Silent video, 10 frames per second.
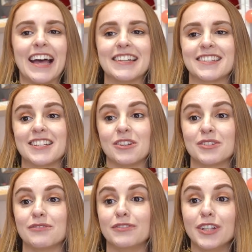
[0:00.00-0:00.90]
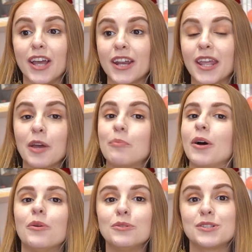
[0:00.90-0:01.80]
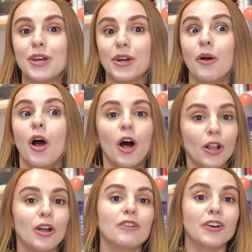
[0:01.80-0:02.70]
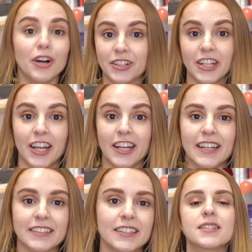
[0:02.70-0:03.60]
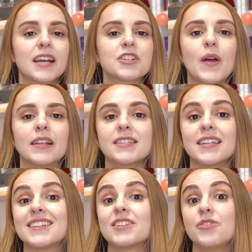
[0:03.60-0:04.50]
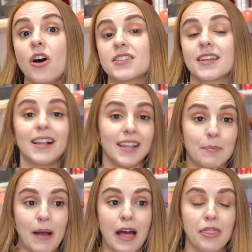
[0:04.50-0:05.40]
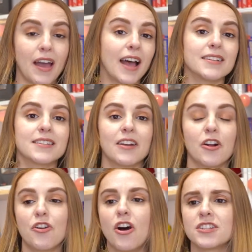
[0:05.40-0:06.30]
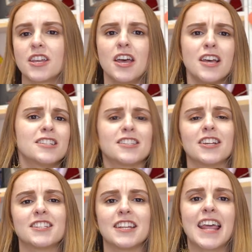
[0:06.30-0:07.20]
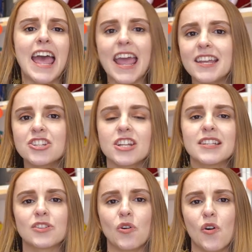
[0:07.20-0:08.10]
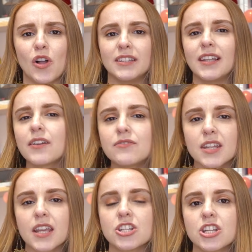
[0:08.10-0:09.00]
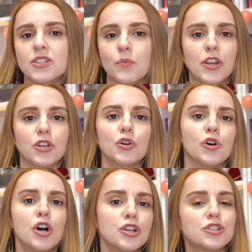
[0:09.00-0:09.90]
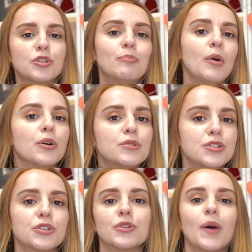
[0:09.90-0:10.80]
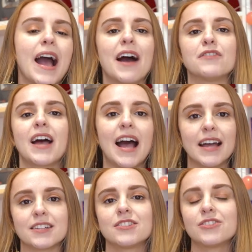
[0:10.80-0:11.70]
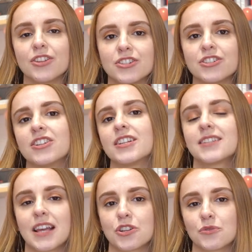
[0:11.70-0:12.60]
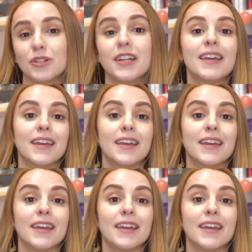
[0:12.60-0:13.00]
and there's lots of learning, but also a lot of unlearning. Sexuality is not a clear path, and there are not certain ages or life stages when you're supposed to have had certain sexual